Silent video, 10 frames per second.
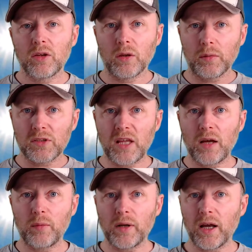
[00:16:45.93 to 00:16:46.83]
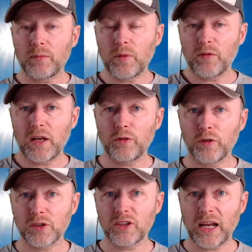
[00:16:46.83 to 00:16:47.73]
that was there when I had my very
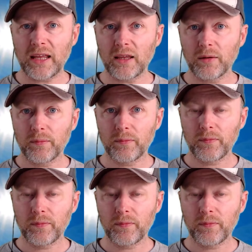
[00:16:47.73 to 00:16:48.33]
first drink.